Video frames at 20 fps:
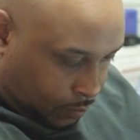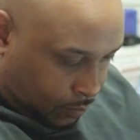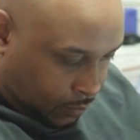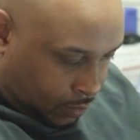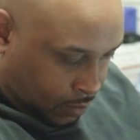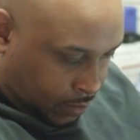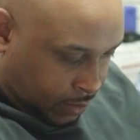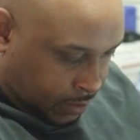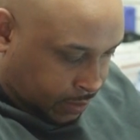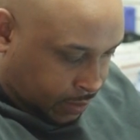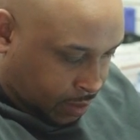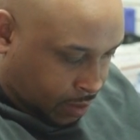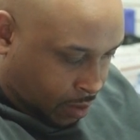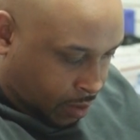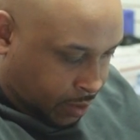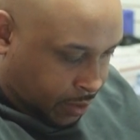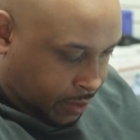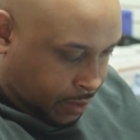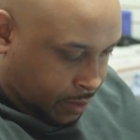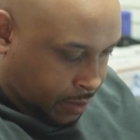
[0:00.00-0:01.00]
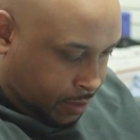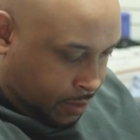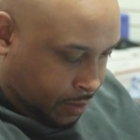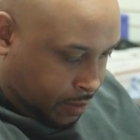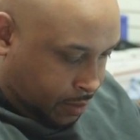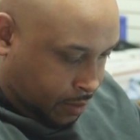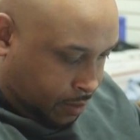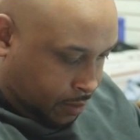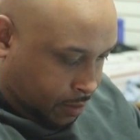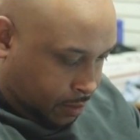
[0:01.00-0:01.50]
get started.
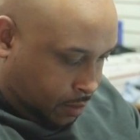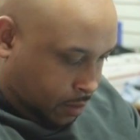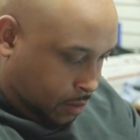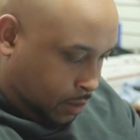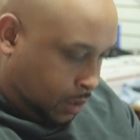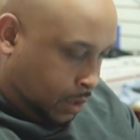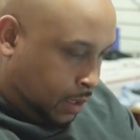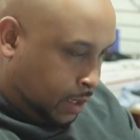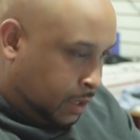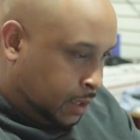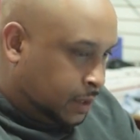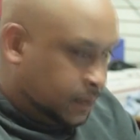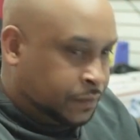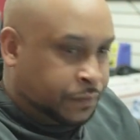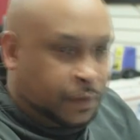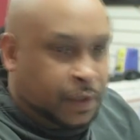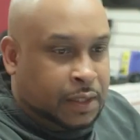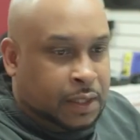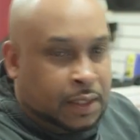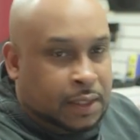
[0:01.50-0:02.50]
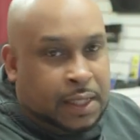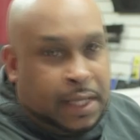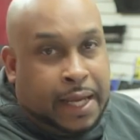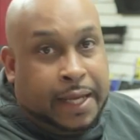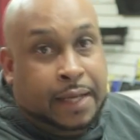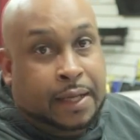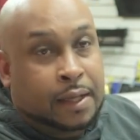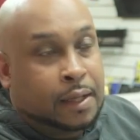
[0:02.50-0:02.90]
And it's funny, like,